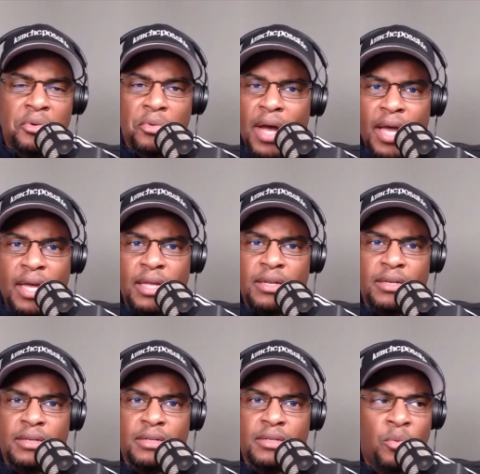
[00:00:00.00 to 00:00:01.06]
right?
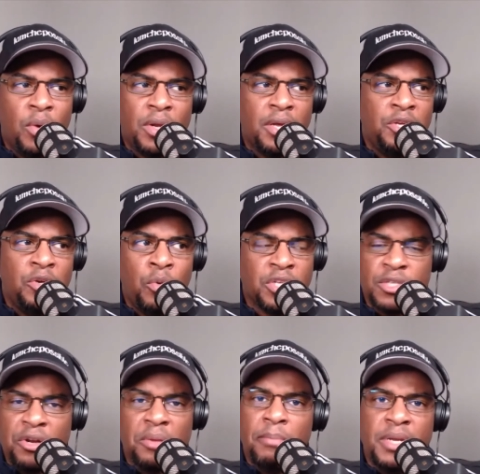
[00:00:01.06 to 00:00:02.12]
You want to you want to
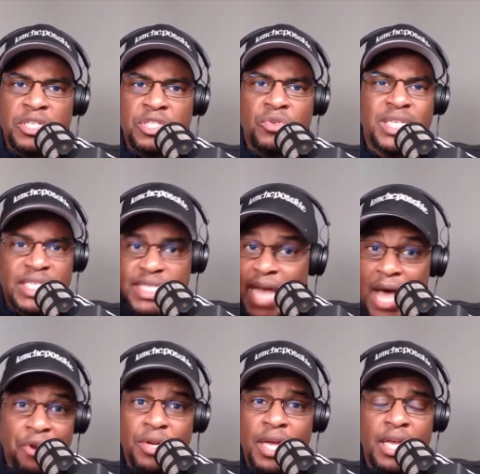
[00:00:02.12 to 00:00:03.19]
start a ministry
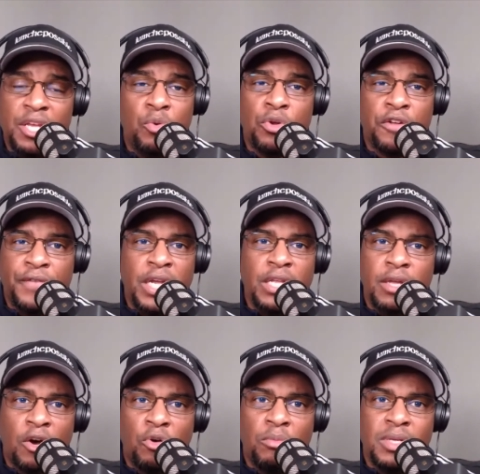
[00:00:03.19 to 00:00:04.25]
Saturday, you want to feed the
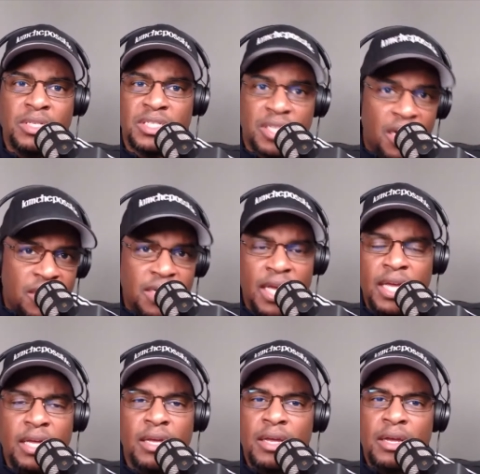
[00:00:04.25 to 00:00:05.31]
homeless
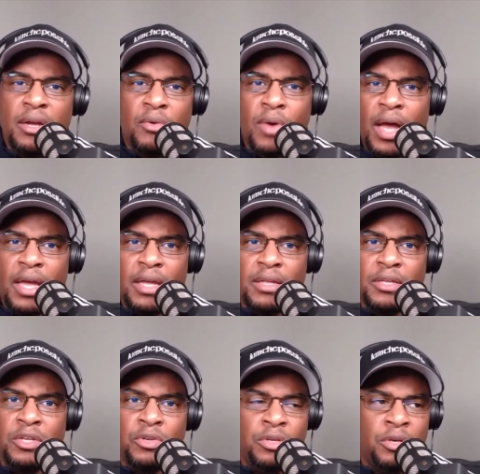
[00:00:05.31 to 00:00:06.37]
Sunday, right?
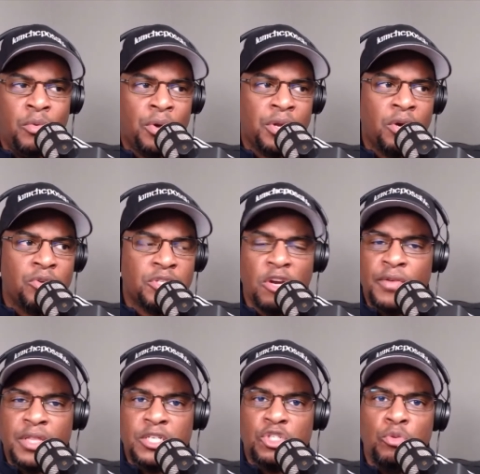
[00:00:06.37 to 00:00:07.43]
You you want to go serve
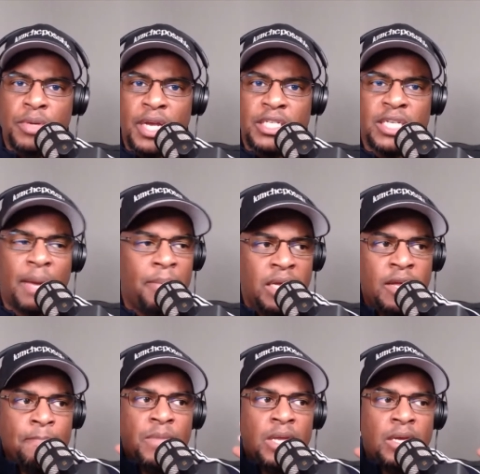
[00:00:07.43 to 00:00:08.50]
at the soup kitchen. I mean,
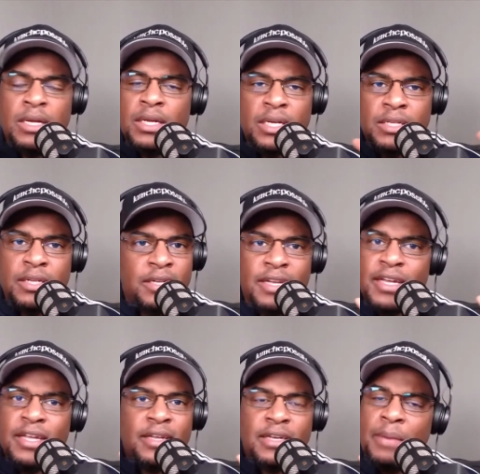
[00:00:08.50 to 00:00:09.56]

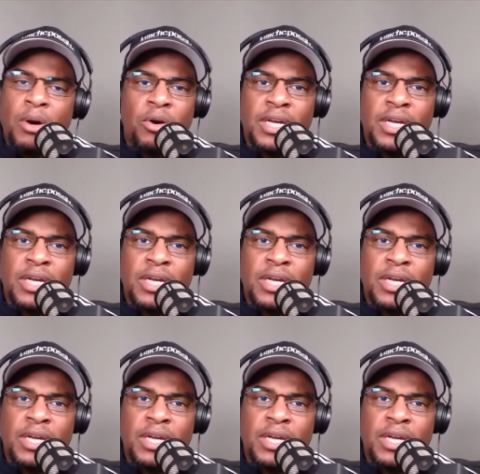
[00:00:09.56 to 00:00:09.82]
come on